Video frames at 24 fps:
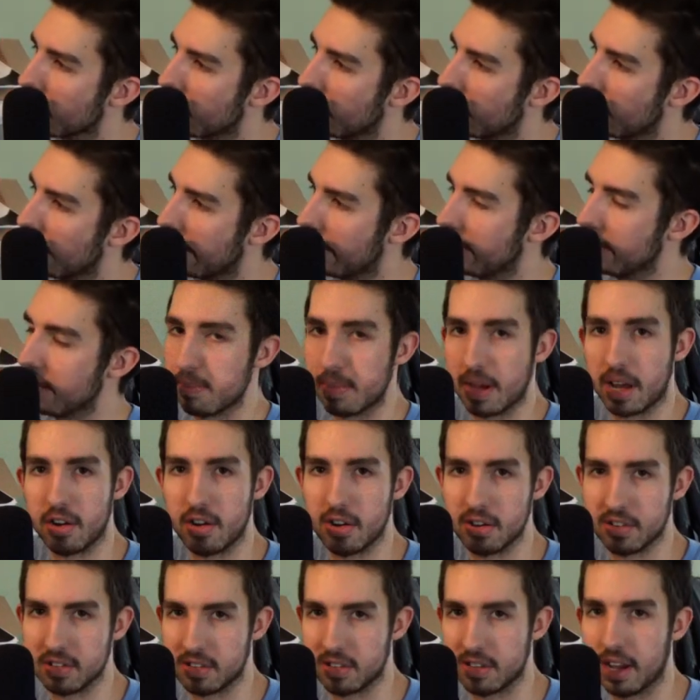all right, that battery
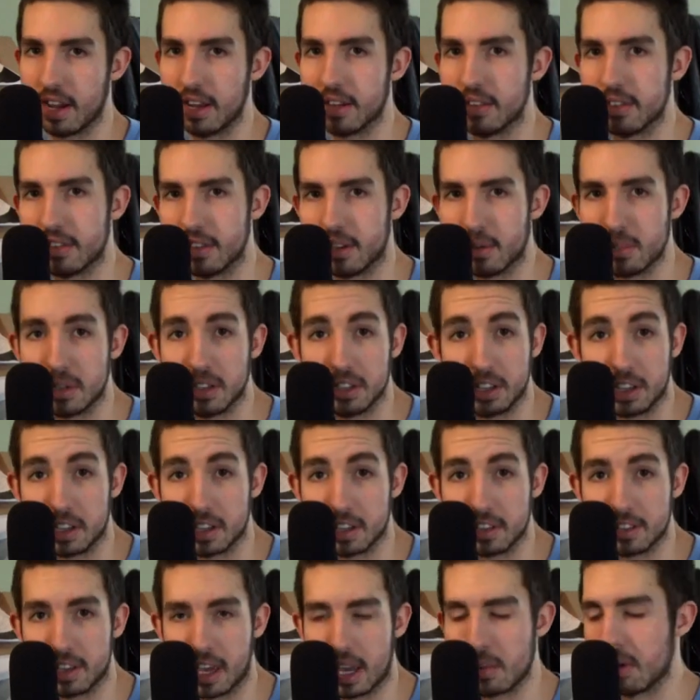just died, so I'm gonna look at
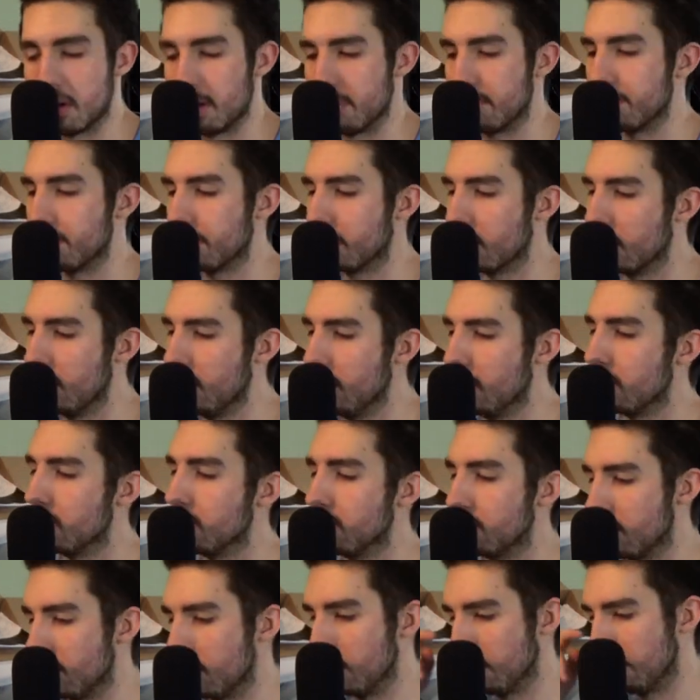this camera.
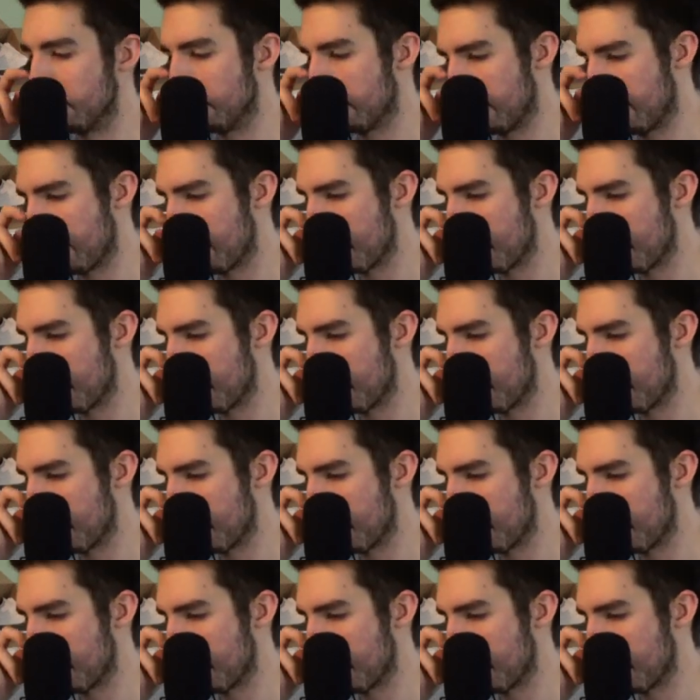So,